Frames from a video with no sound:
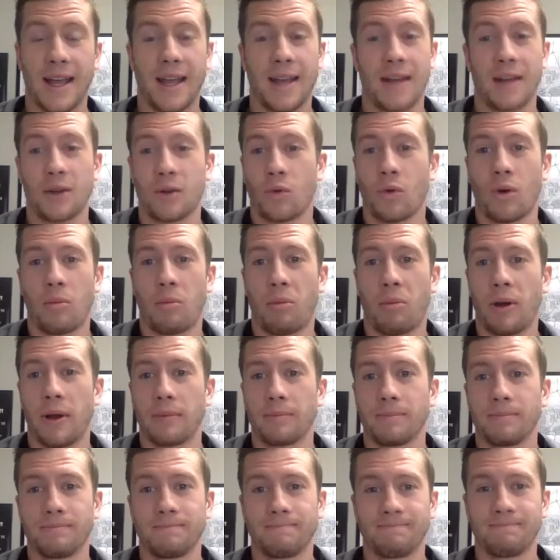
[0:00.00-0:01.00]
I hated
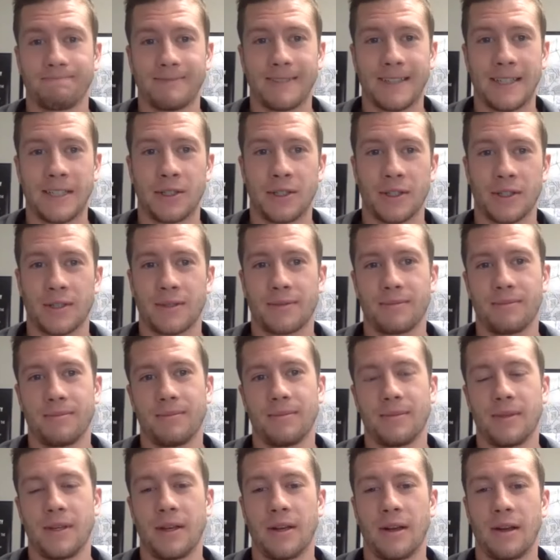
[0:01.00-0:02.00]
corporate. It
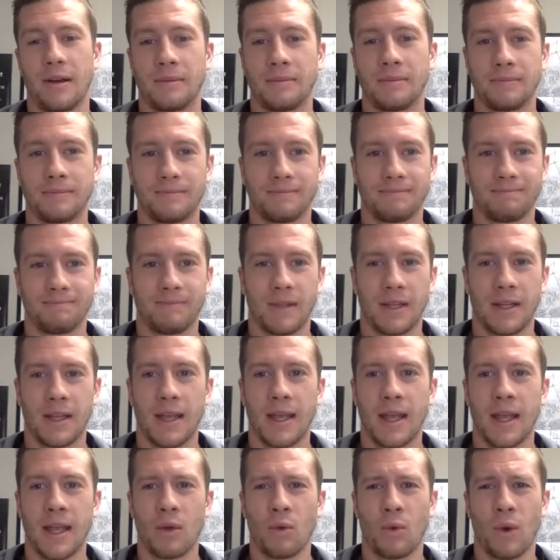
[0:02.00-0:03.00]
just, you know,
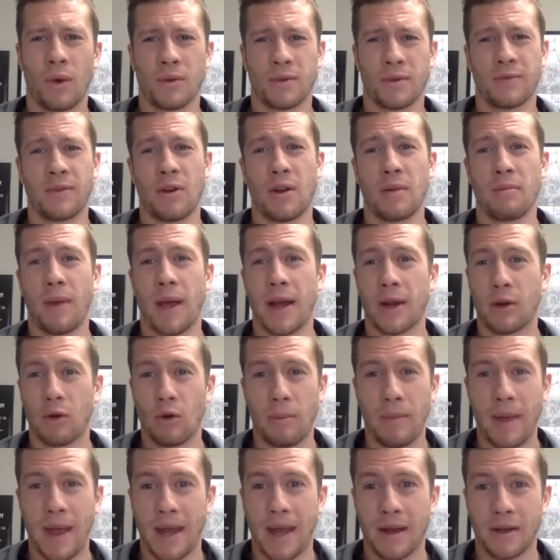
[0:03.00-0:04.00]
I was very
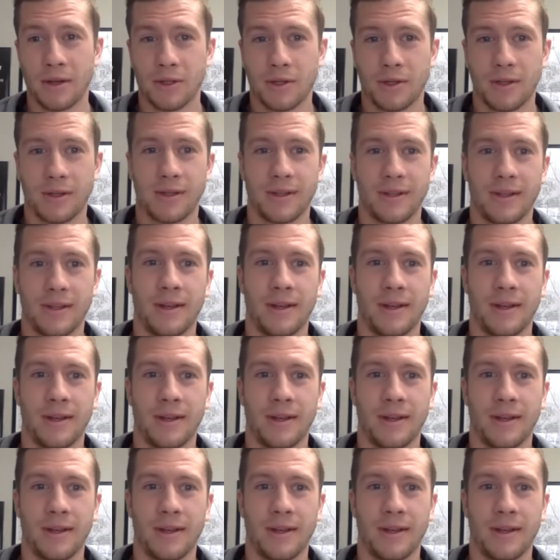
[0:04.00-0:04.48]
micromanaged.